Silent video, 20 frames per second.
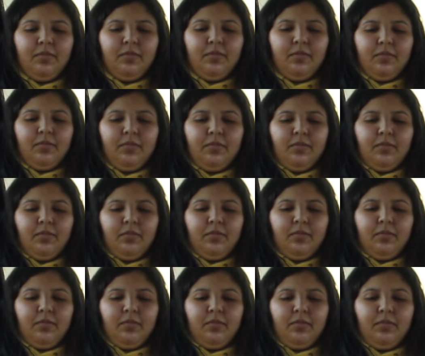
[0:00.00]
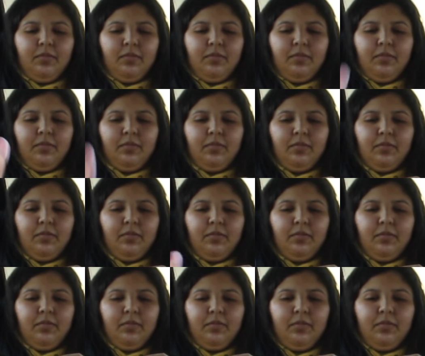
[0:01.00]

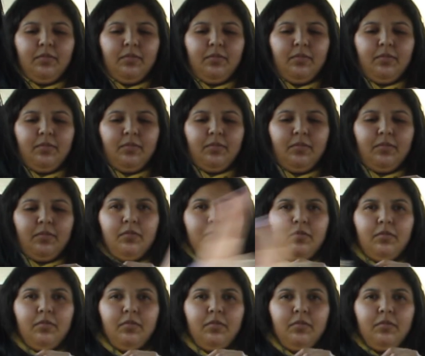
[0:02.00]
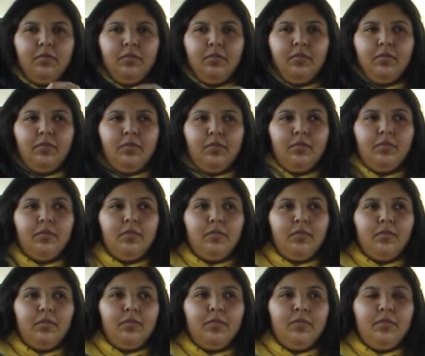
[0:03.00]

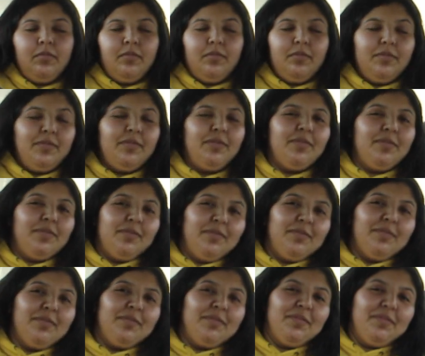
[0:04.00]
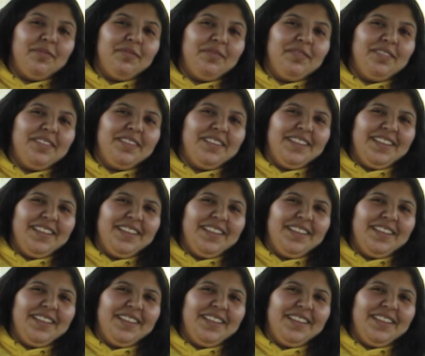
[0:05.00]
This person isn't speaking.